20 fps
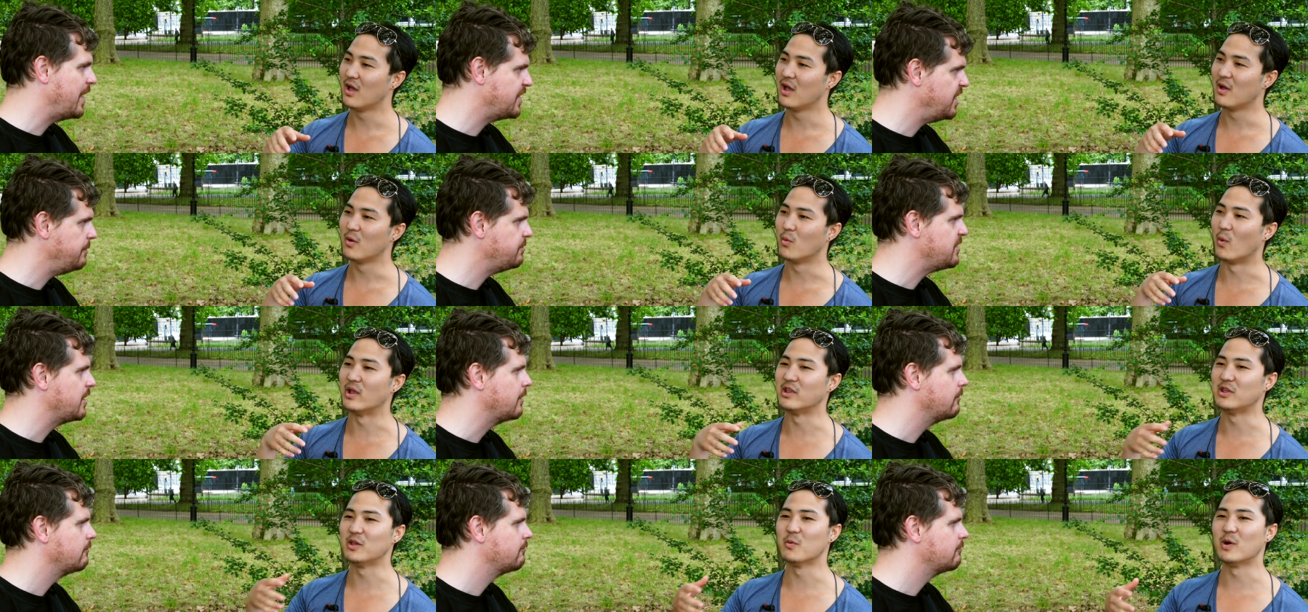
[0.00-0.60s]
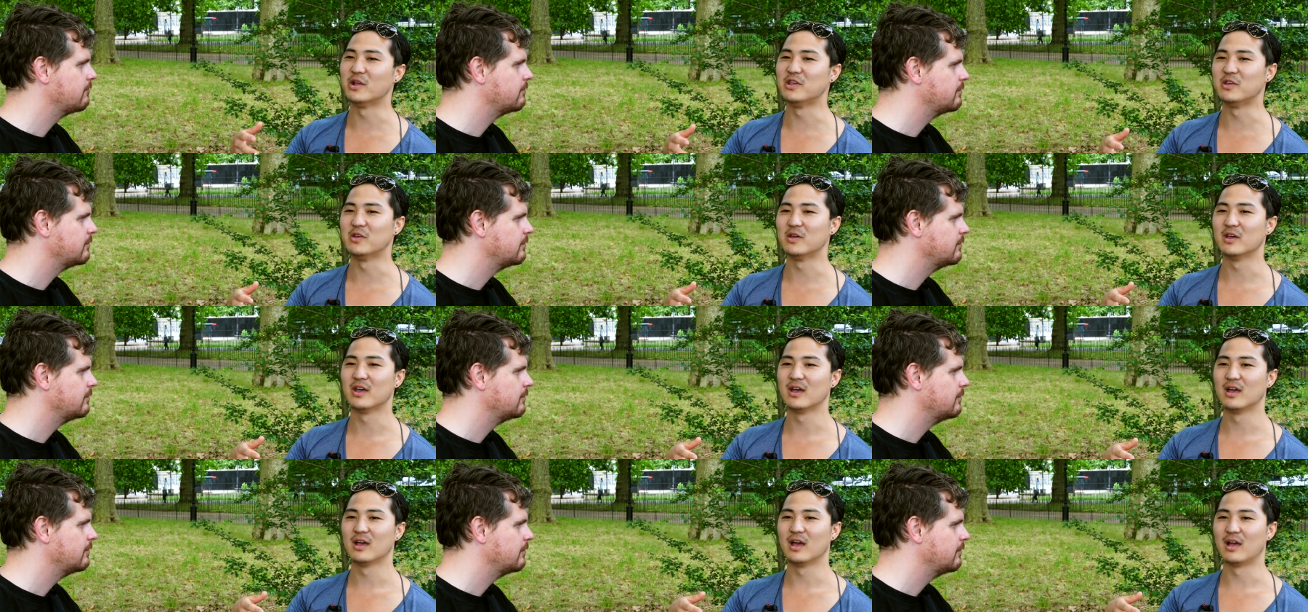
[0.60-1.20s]
Speaker 1: accept when it. You, when you,
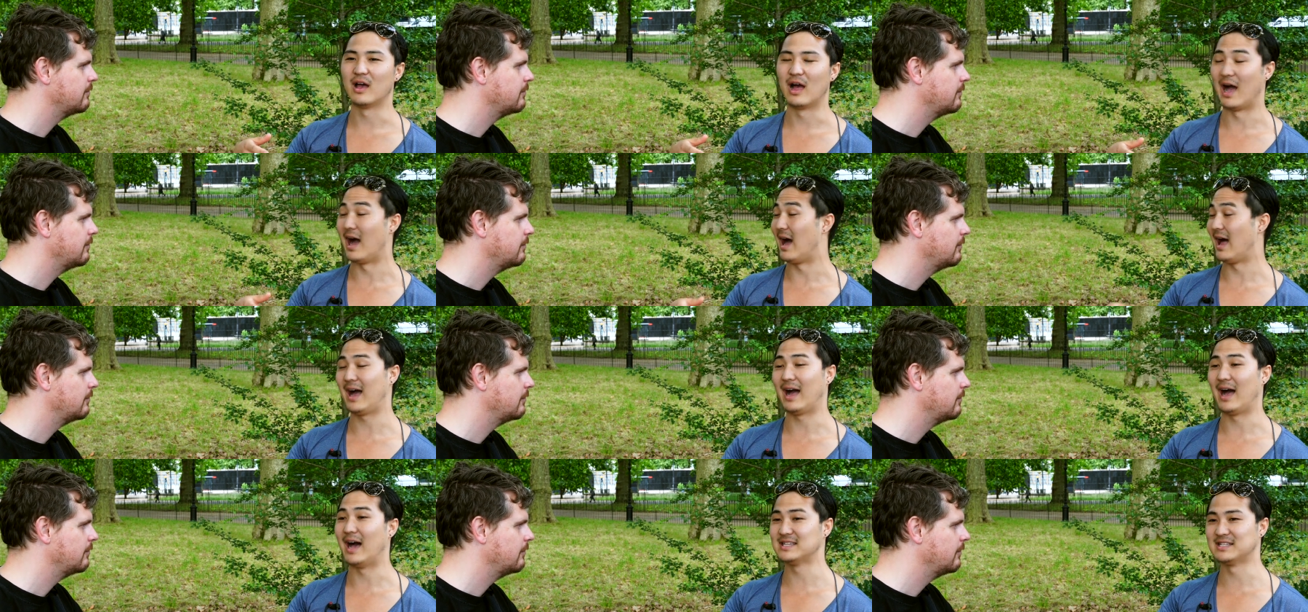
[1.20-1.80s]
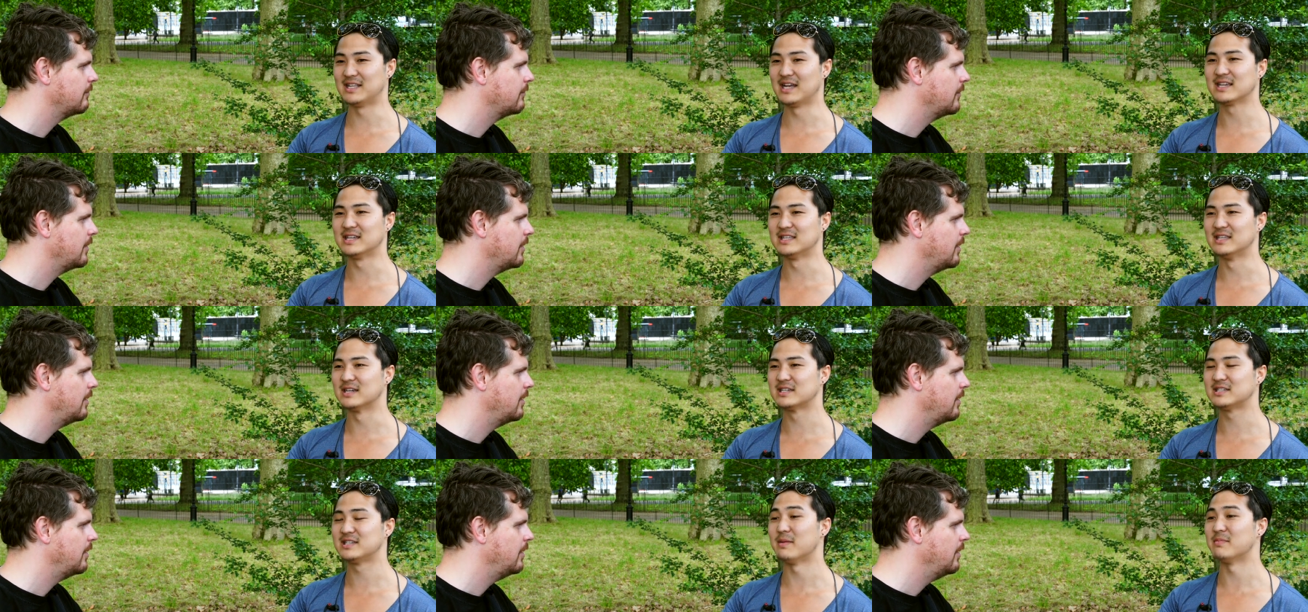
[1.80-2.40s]
I, I can
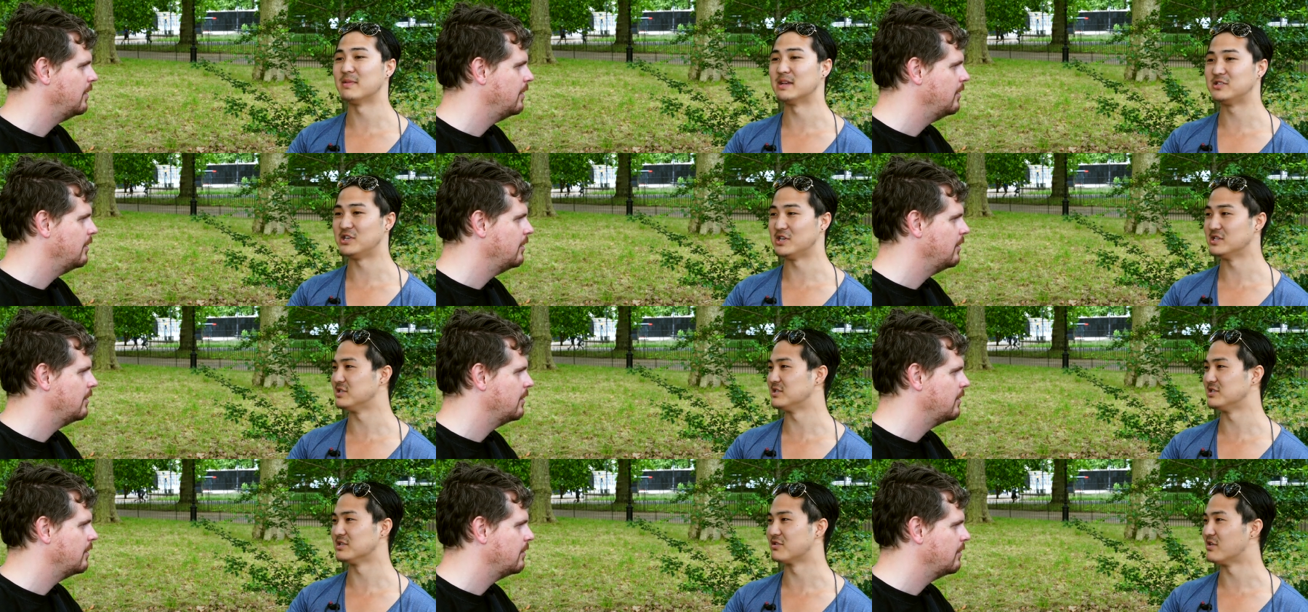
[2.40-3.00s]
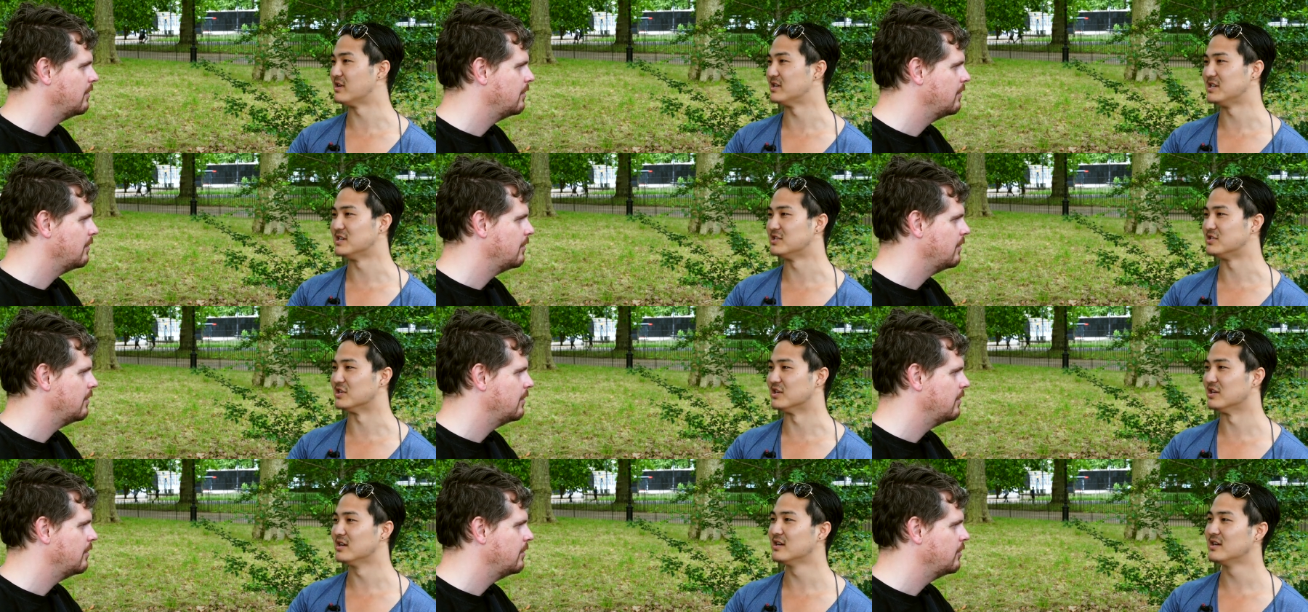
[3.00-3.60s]
accept that Jesus is a great
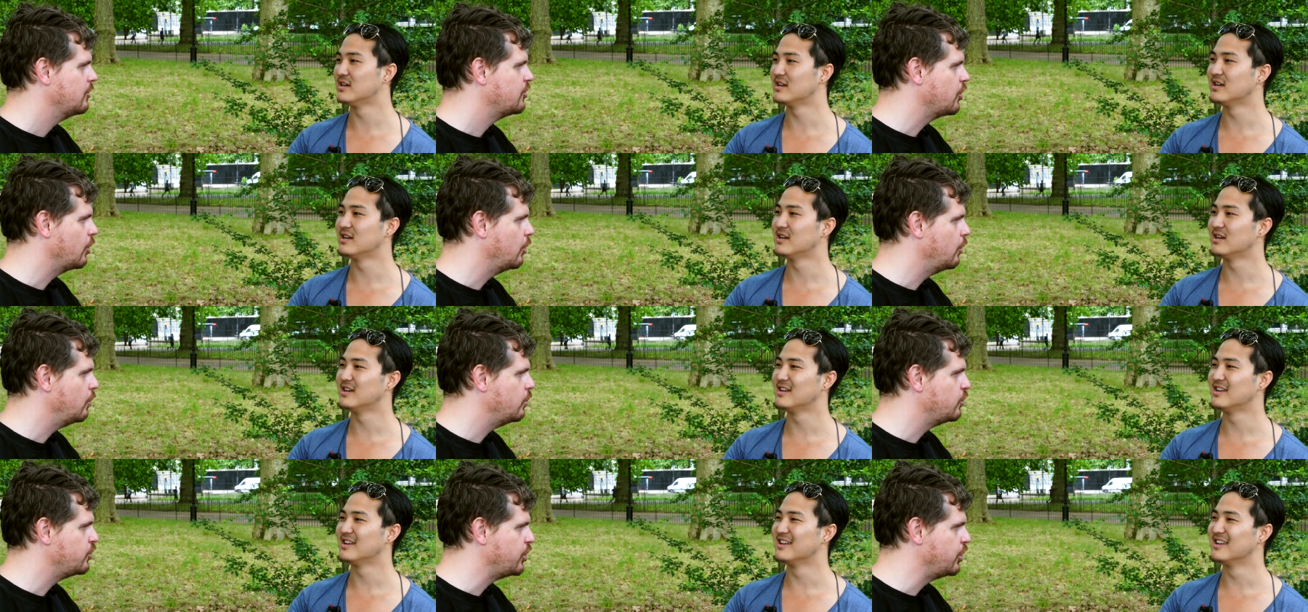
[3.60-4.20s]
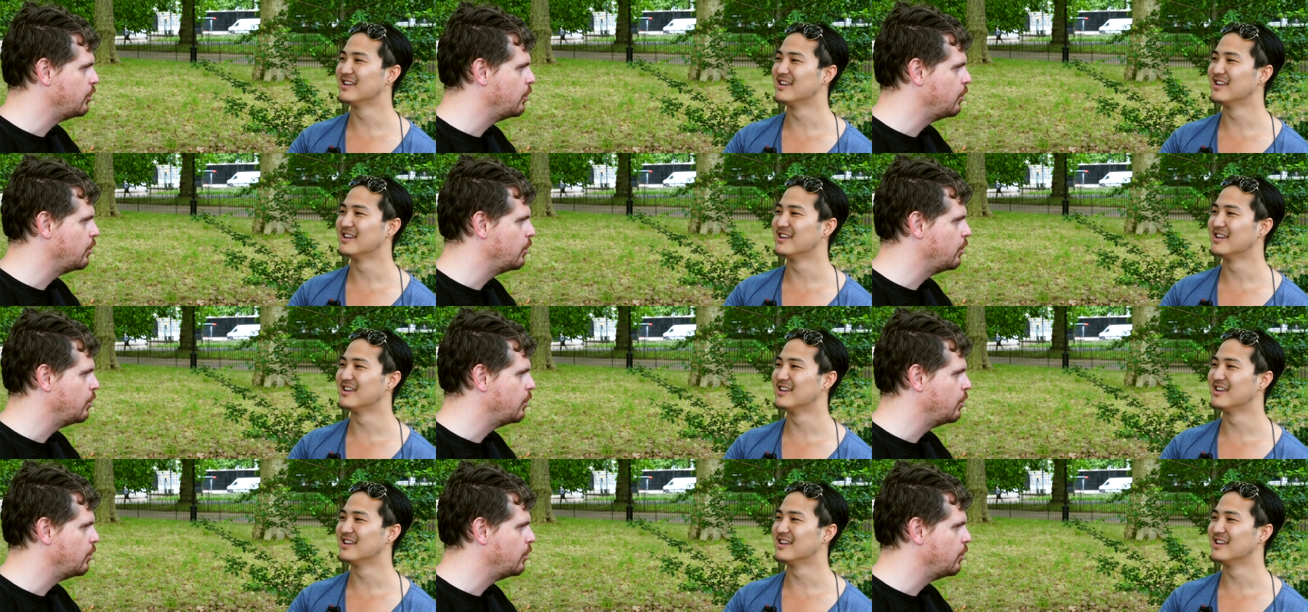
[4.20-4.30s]
teacher. So, do